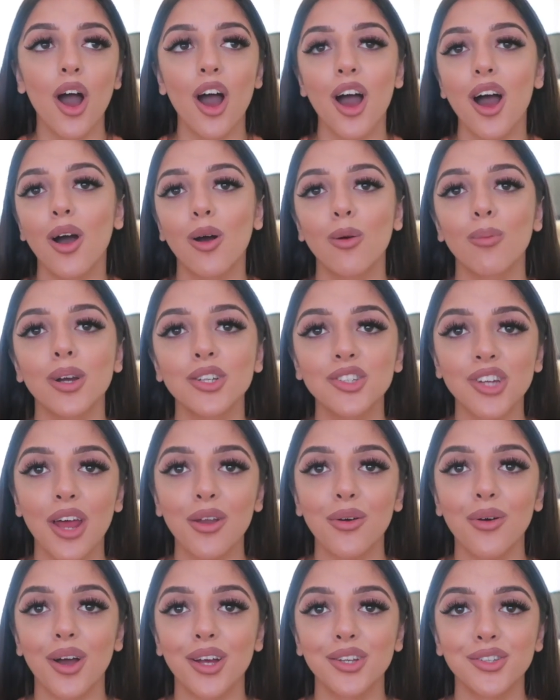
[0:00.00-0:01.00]
On my
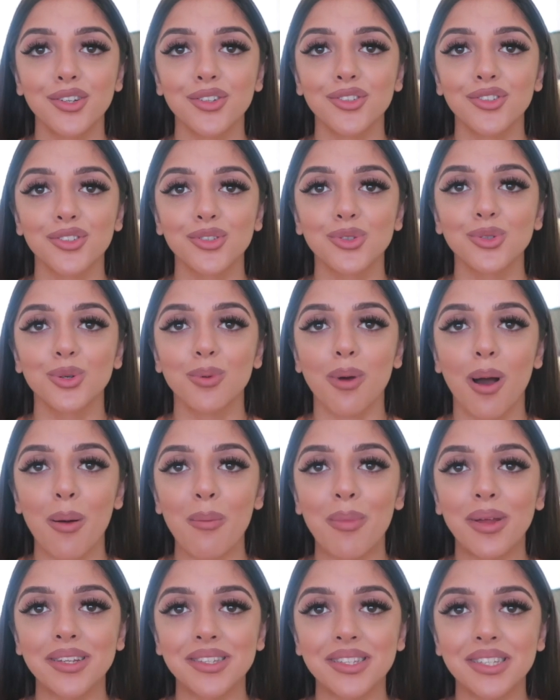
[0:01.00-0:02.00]
channel, I don't just talk
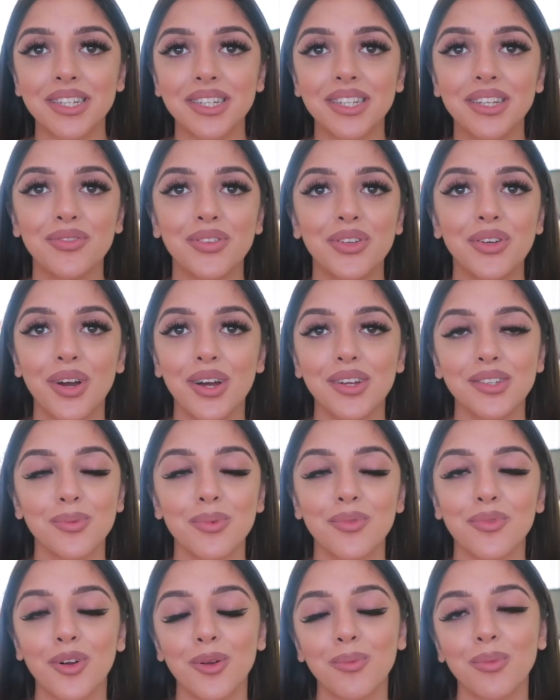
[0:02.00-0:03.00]
about medicine. If you guys have
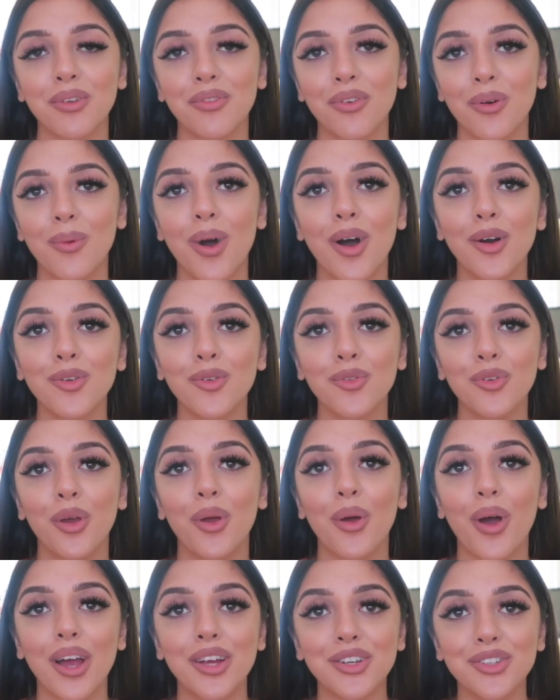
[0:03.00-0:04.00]
been following me for a while, you'll
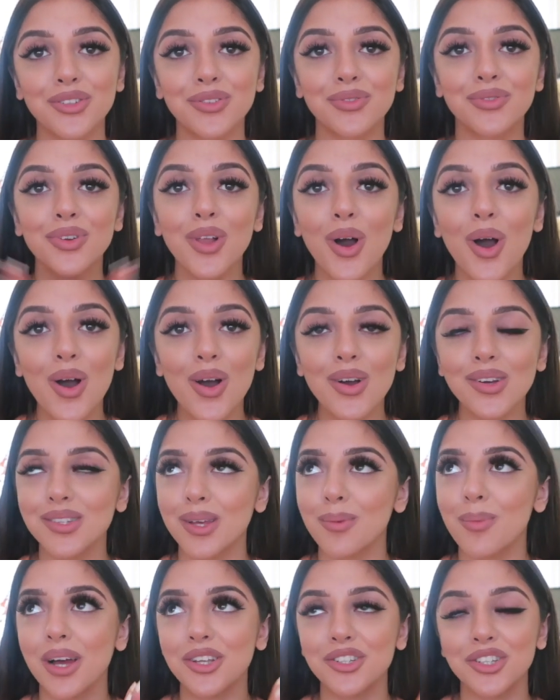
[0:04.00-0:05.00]
know I do vlogs.
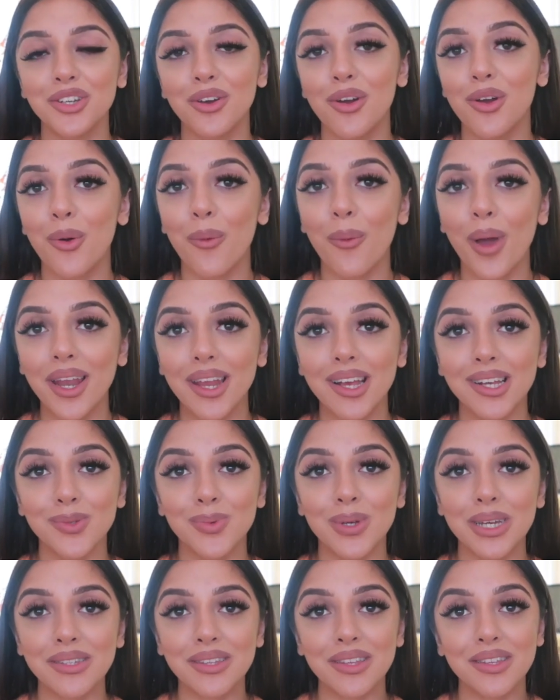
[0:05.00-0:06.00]
I'm actually going away
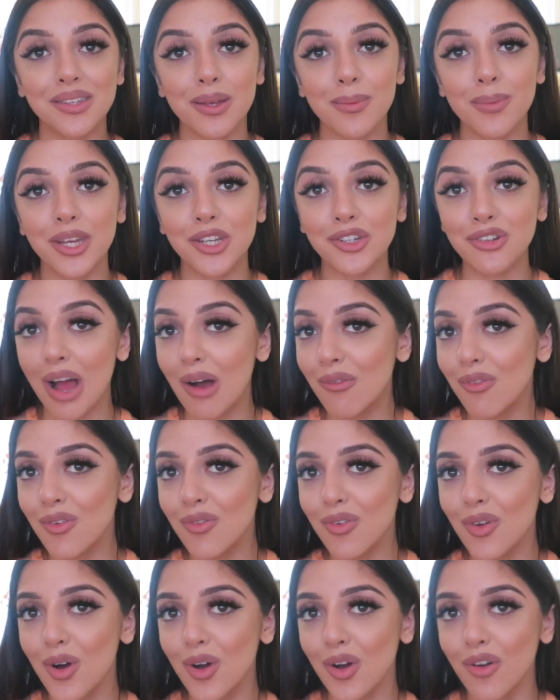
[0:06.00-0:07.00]
next week, so there's gonna be a
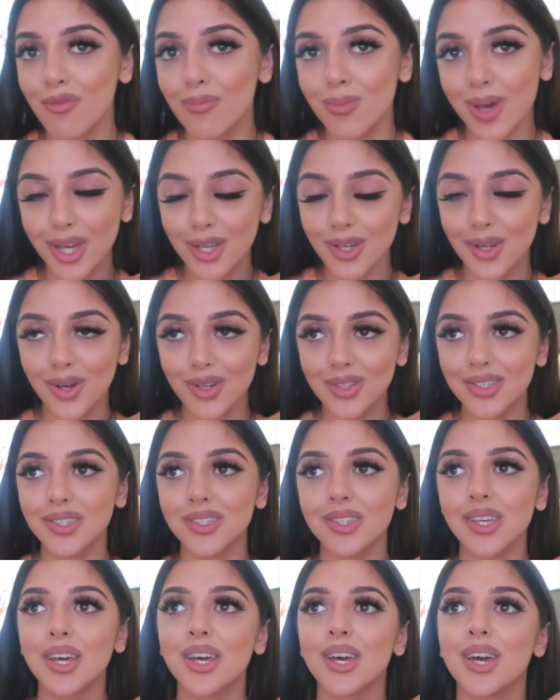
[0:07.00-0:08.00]
travel vlog of
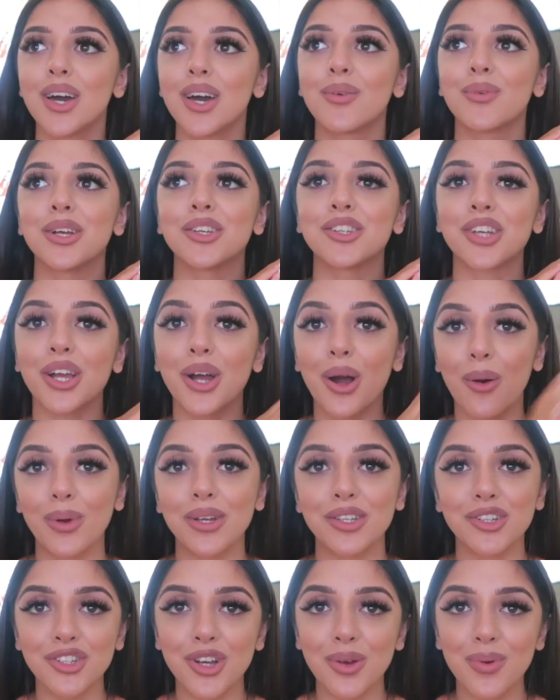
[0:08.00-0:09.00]
Mykonos, which I can't
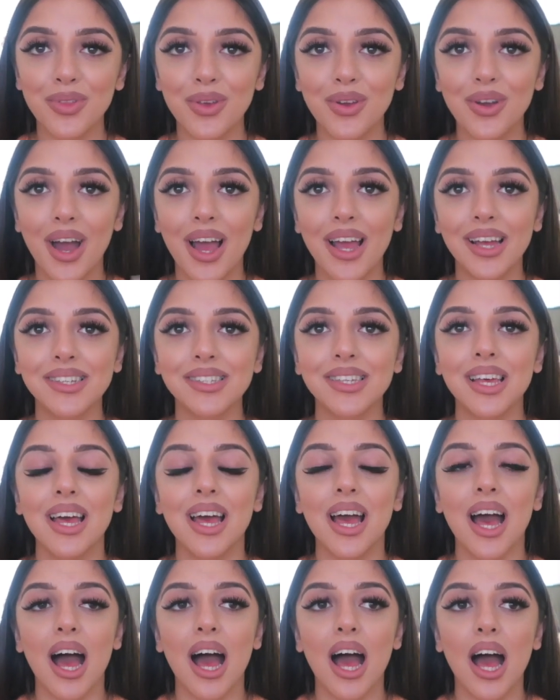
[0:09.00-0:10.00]
wait to share with you guys.
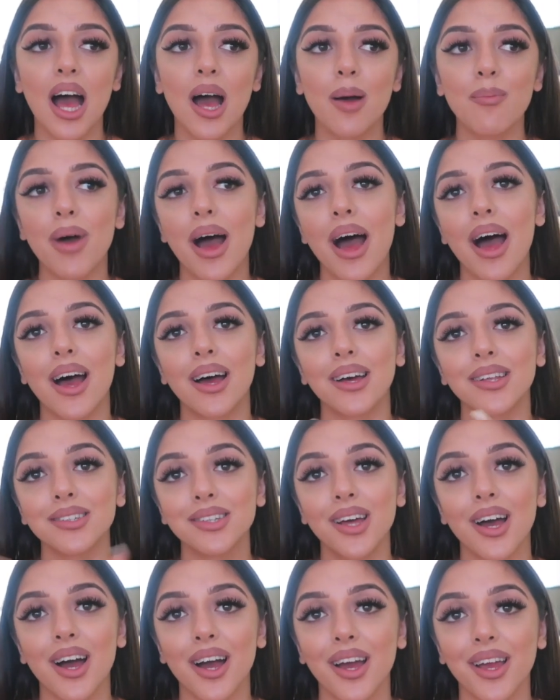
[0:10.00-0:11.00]

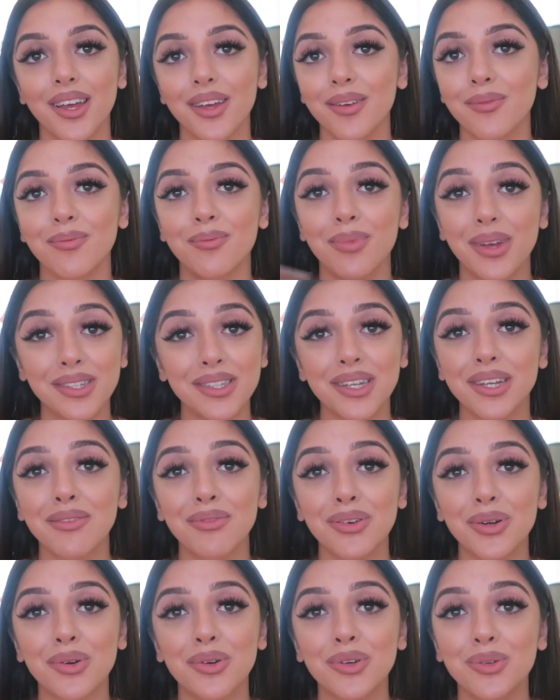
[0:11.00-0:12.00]
And I
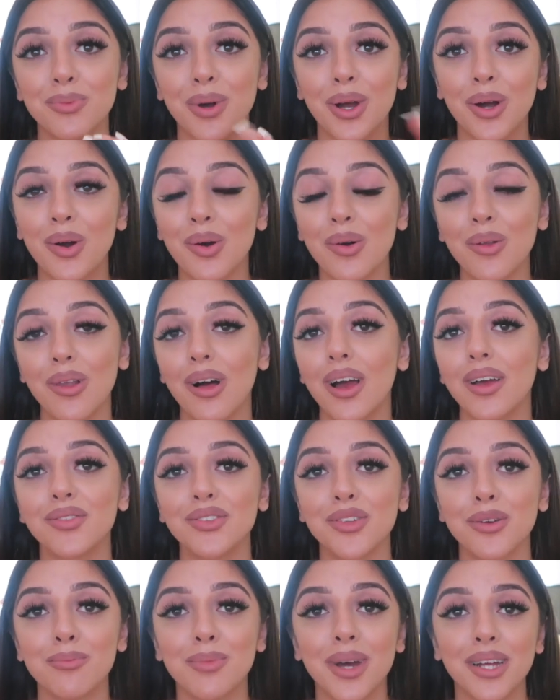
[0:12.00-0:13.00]
basically record my whole life,
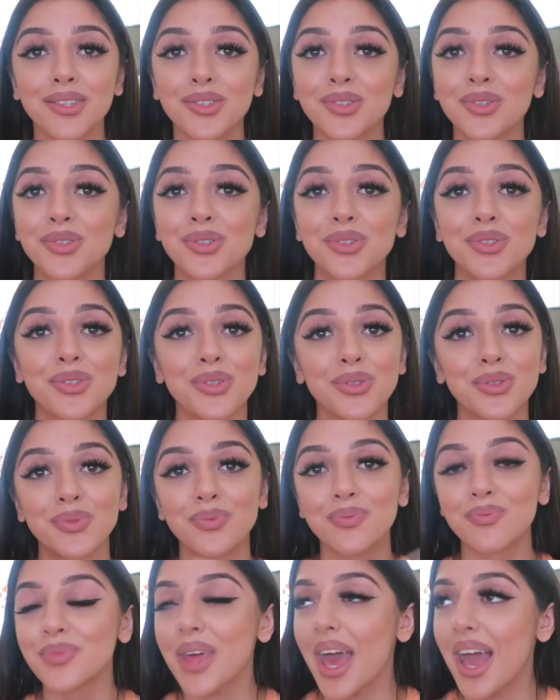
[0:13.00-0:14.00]
so med school,
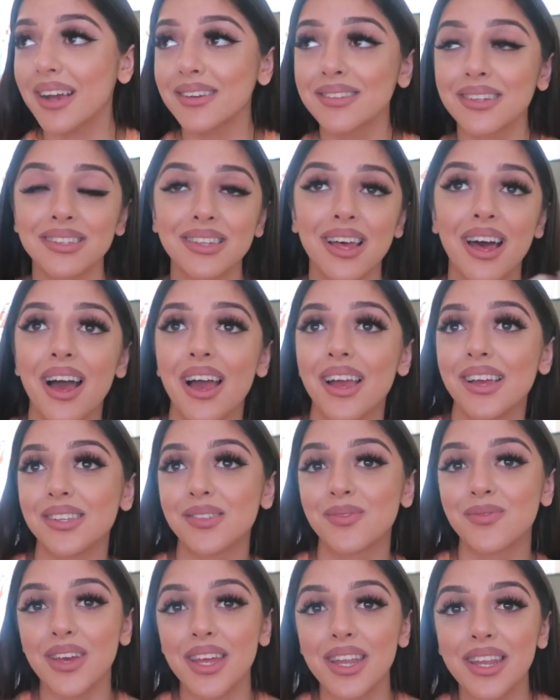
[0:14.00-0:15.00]

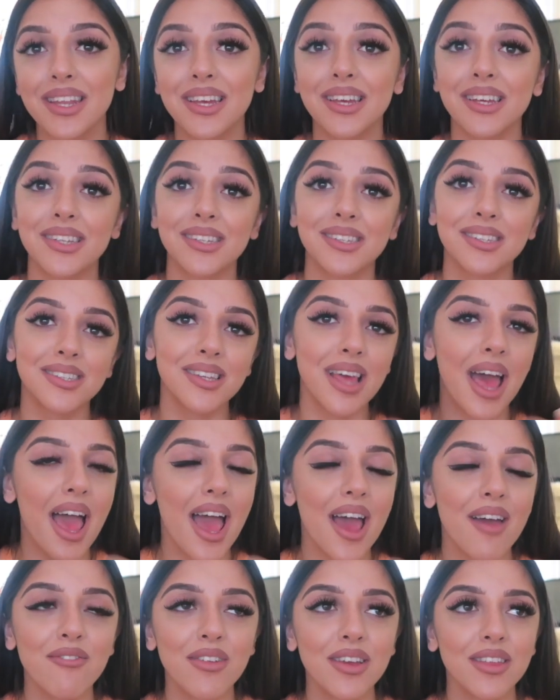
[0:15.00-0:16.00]
exercise, fitness,
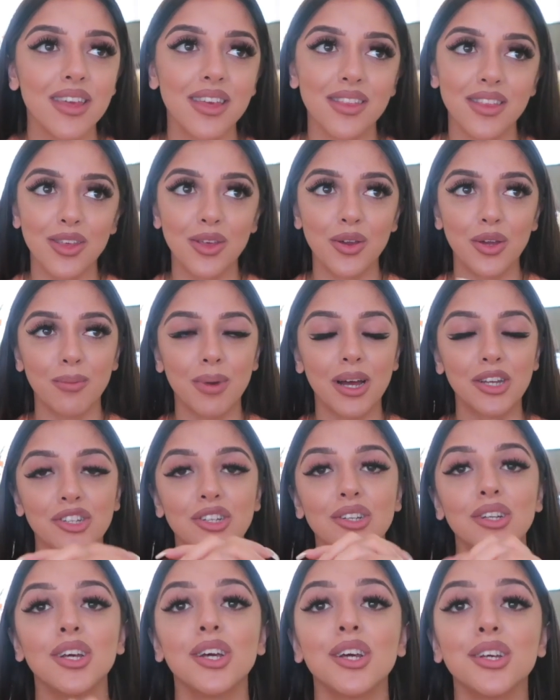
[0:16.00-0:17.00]
everything that you can
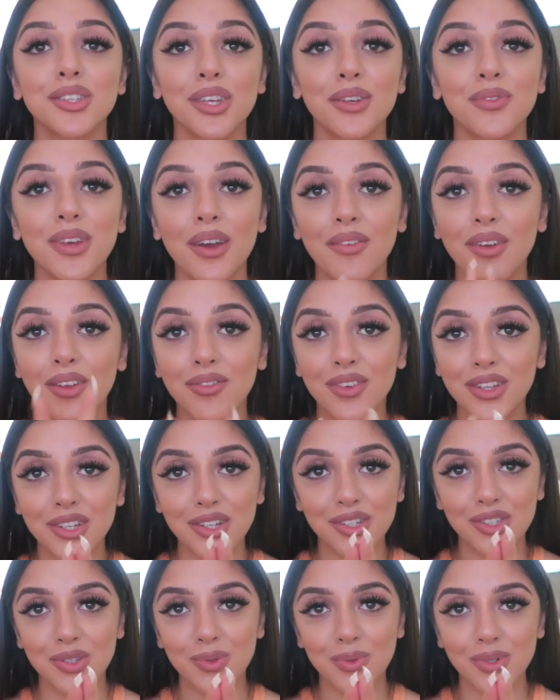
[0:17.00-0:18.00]
imagine. So if you have any
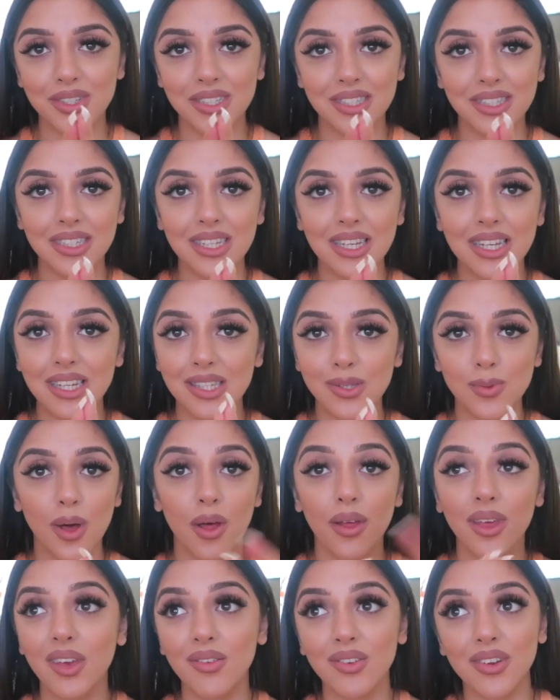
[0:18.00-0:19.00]
videos you want to see as
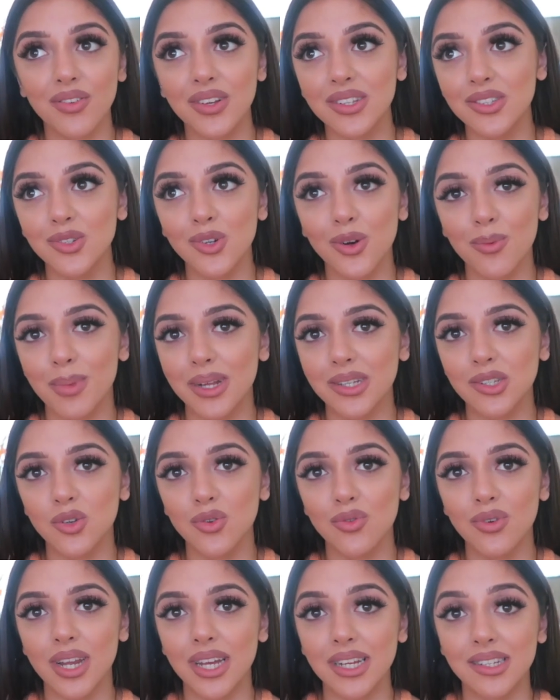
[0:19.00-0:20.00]
well, even if it's not
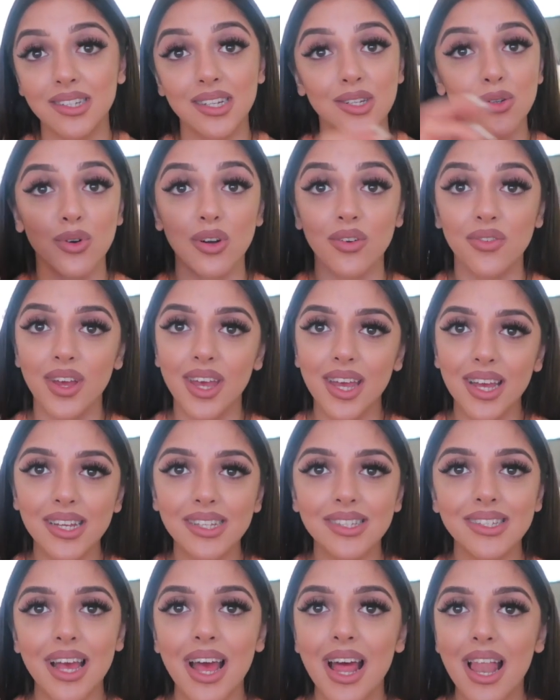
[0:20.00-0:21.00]
medical related, or if it
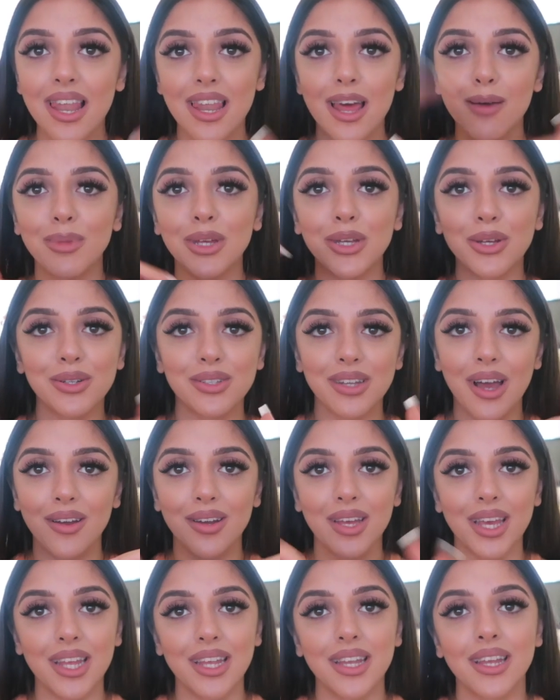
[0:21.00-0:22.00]
is, let me know
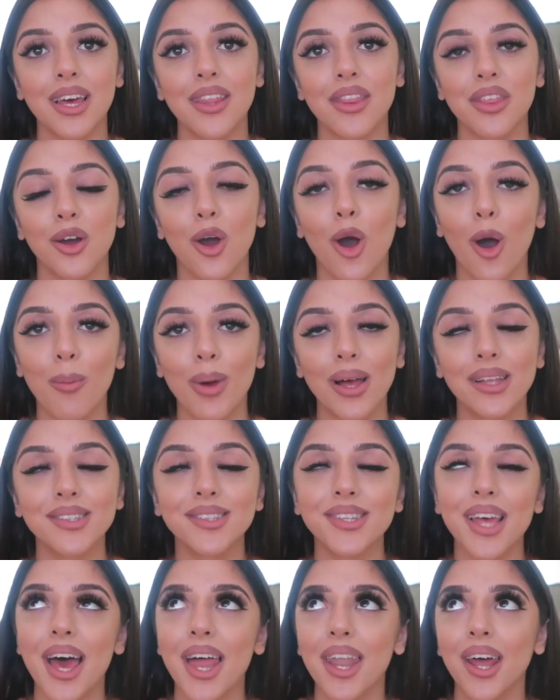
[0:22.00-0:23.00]
down in the
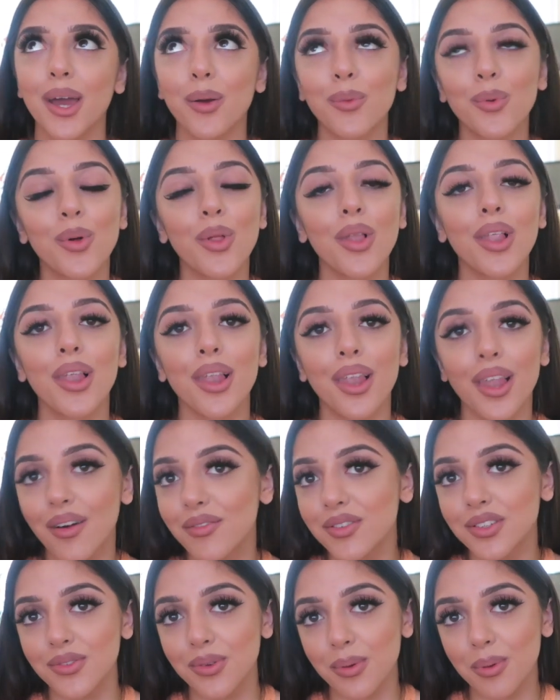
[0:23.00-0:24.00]
comments and I will
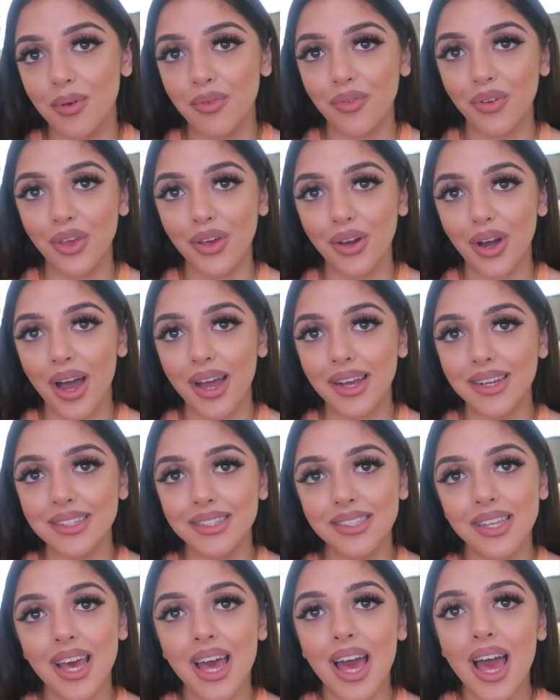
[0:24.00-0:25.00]
love to film it for you
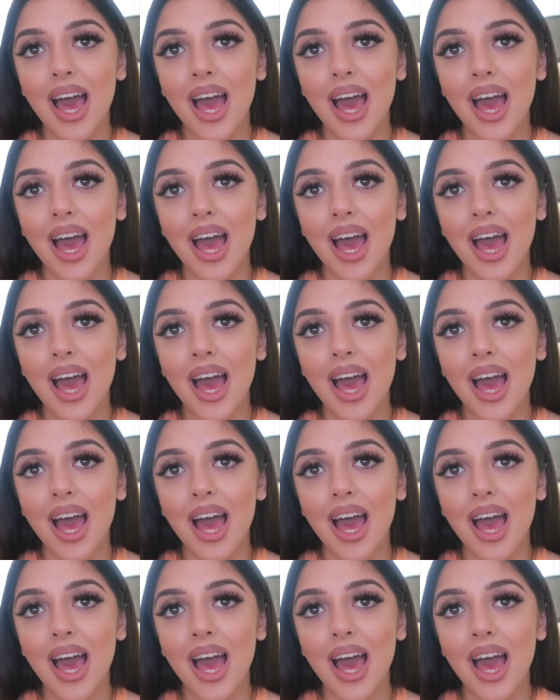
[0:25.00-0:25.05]
guys.